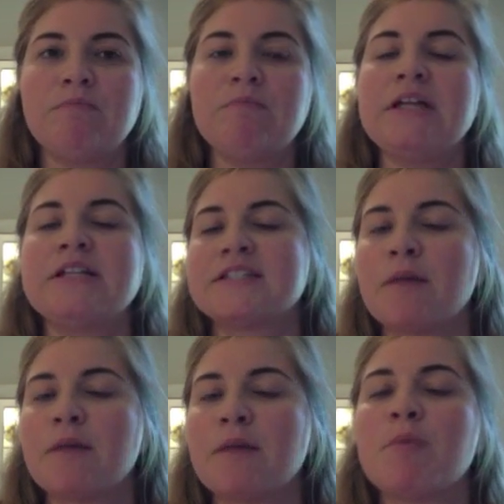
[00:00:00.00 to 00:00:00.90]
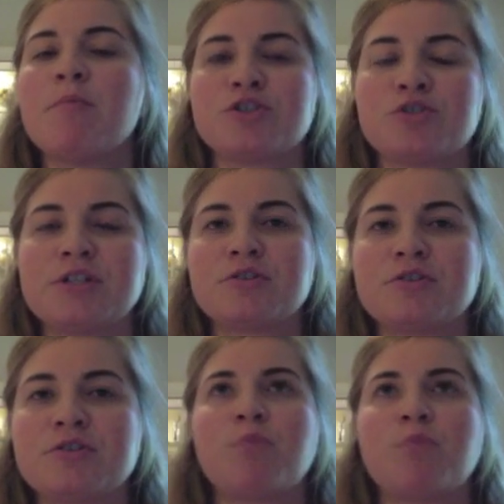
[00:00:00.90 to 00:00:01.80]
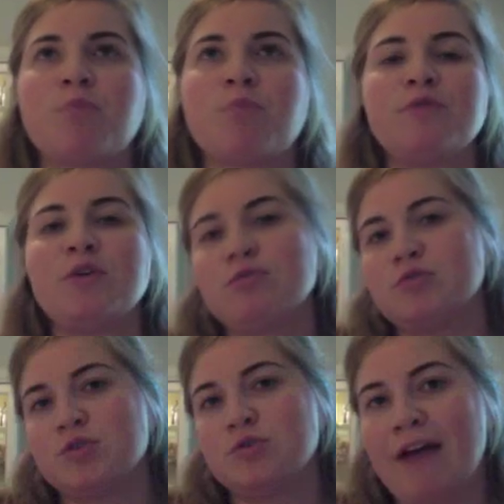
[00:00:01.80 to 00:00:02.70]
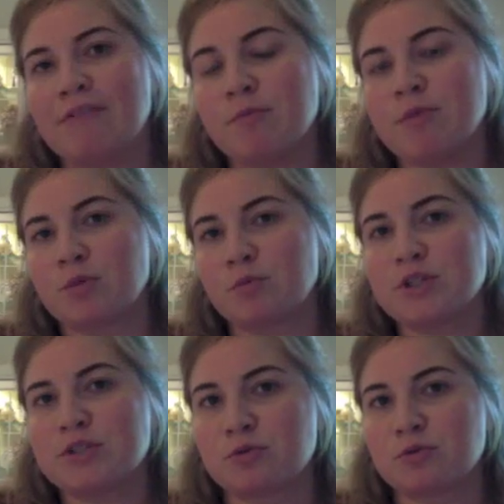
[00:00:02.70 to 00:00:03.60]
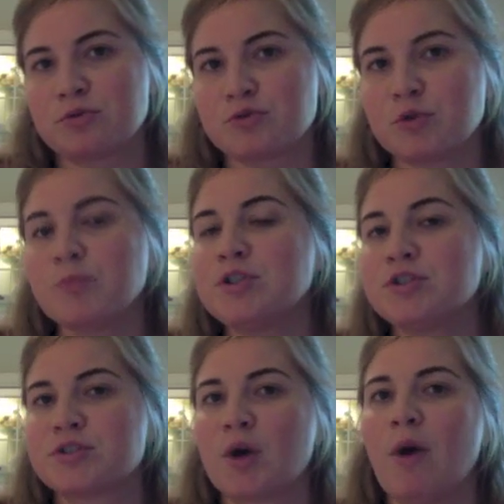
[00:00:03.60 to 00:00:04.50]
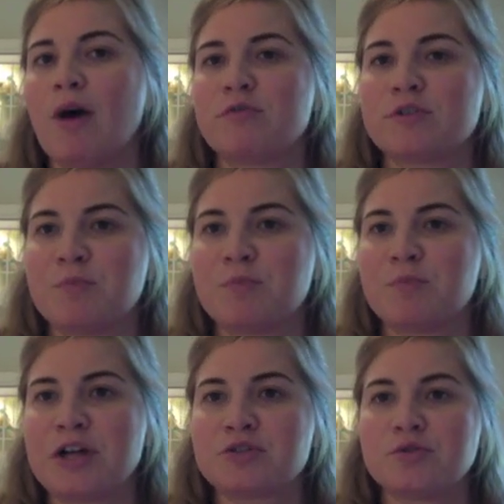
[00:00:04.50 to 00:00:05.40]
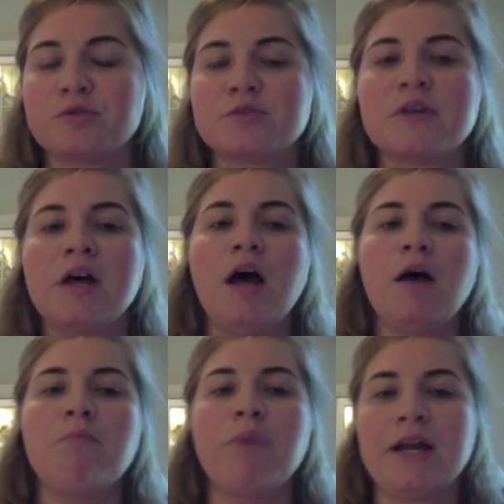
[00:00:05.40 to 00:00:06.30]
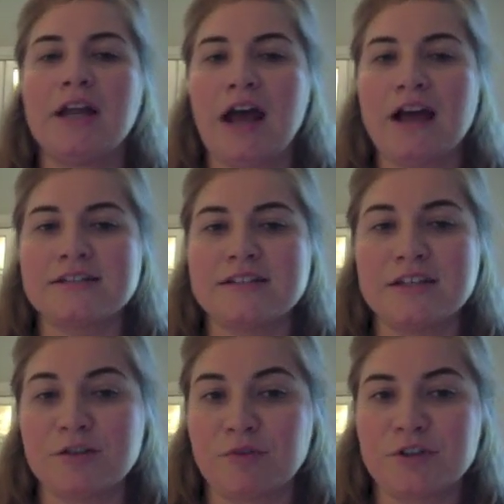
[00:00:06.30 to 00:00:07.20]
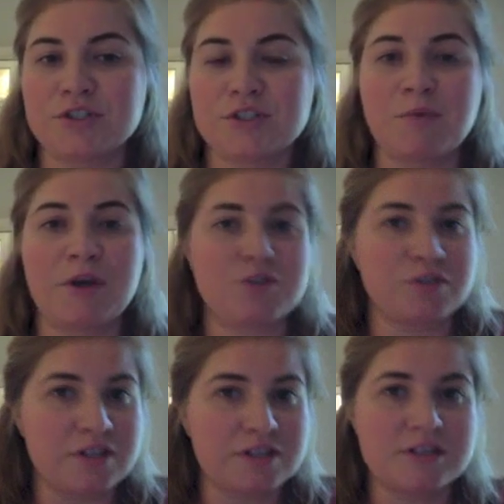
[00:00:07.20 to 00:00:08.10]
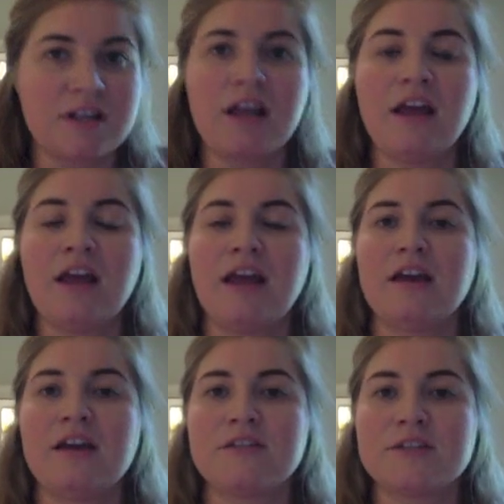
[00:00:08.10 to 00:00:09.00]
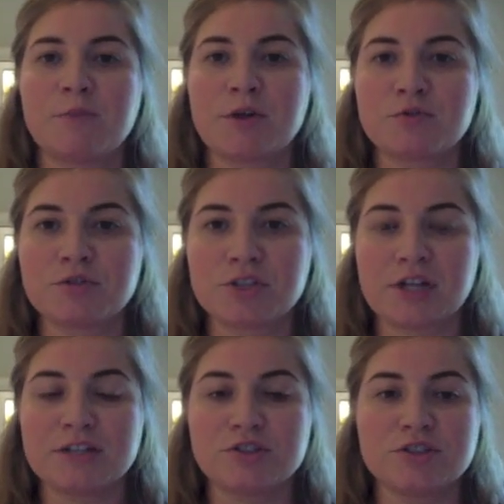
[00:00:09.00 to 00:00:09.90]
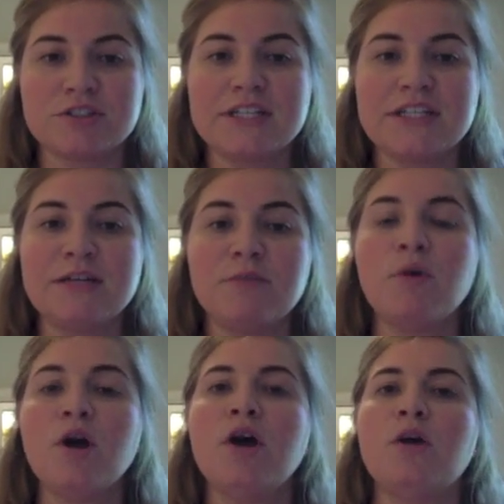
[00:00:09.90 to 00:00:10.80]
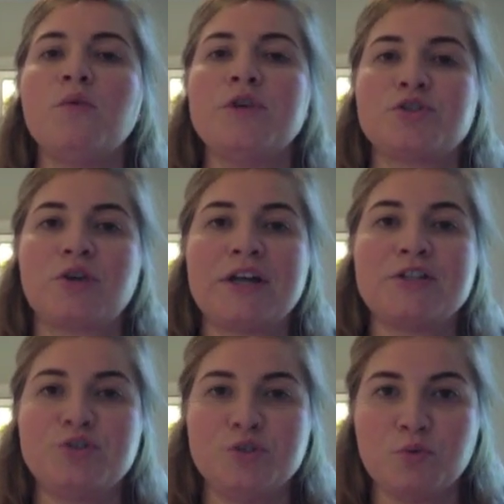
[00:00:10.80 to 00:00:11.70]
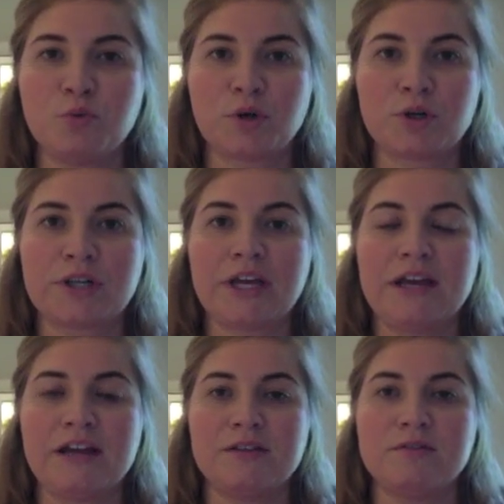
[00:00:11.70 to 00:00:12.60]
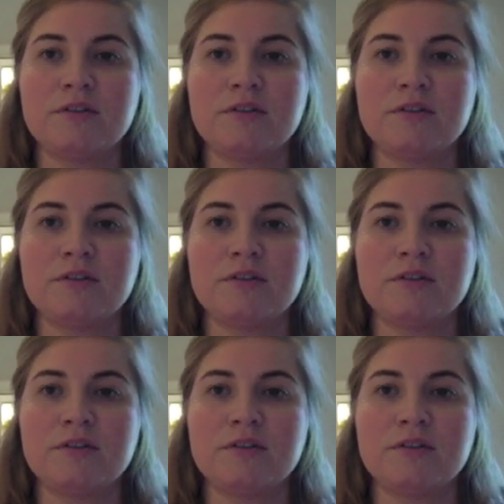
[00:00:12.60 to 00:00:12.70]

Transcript: in some administrators' point of view to have them in the resource room and just go out for specials. But as the intervention specialists and the special education team, we try to work and